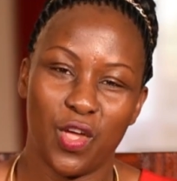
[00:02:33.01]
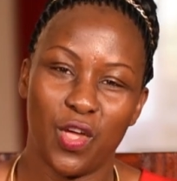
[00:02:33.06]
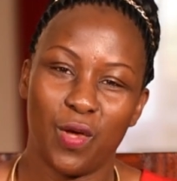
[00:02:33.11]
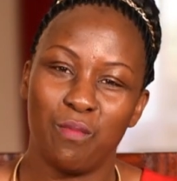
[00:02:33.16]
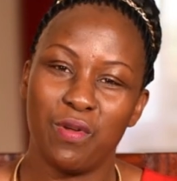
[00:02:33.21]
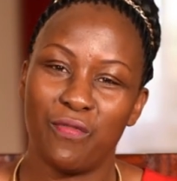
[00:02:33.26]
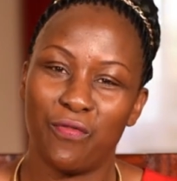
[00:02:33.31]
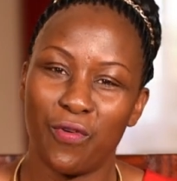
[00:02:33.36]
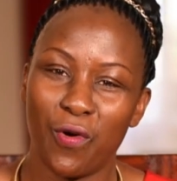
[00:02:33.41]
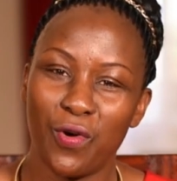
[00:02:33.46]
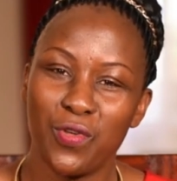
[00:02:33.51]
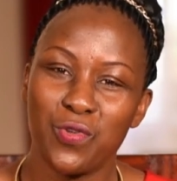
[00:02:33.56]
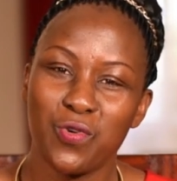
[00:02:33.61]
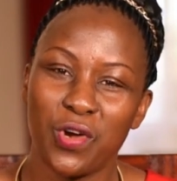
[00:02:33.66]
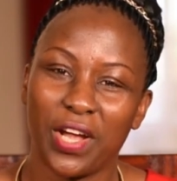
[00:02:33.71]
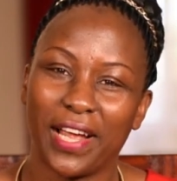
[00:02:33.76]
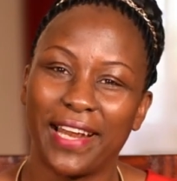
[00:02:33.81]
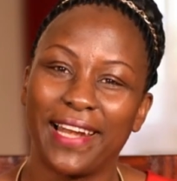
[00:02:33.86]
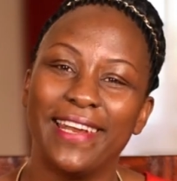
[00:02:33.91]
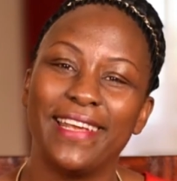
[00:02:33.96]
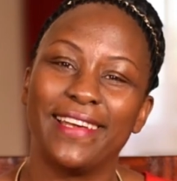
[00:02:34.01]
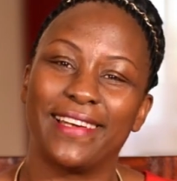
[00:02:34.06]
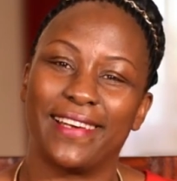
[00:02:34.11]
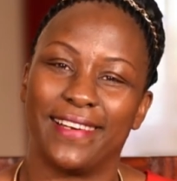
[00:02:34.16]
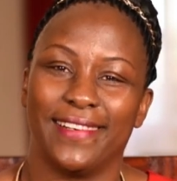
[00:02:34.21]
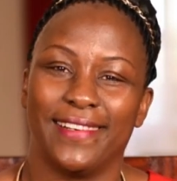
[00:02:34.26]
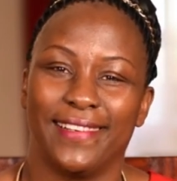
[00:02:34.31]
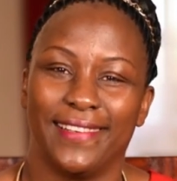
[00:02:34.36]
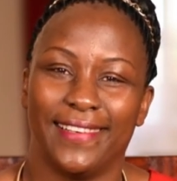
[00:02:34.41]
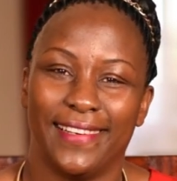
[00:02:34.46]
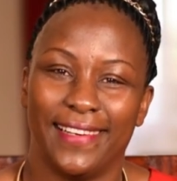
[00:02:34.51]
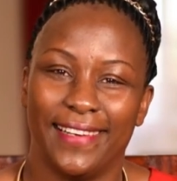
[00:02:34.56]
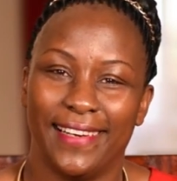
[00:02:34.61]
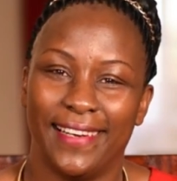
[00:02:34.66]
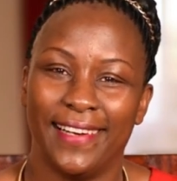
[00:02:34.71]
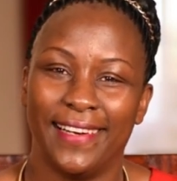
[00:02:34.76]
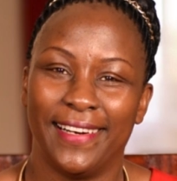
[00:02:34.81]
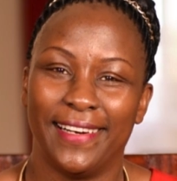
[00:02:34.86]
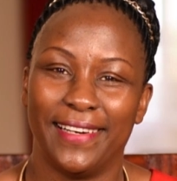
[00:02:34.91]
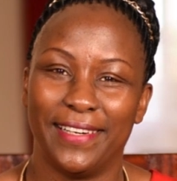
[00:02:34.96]
Before you click
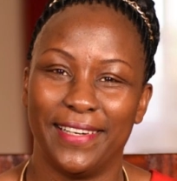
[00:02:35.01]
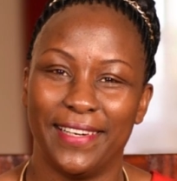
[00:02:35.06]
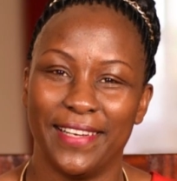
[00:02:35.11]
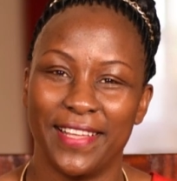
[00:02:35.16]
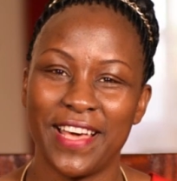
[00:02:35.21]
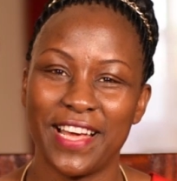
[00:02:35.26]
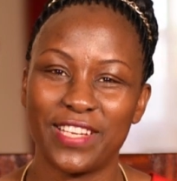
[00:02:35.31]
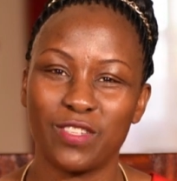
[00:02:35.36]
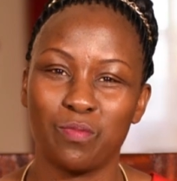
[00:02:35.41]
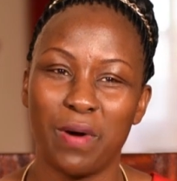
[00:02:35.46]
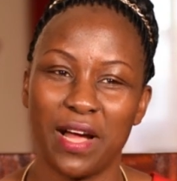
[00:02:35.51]
that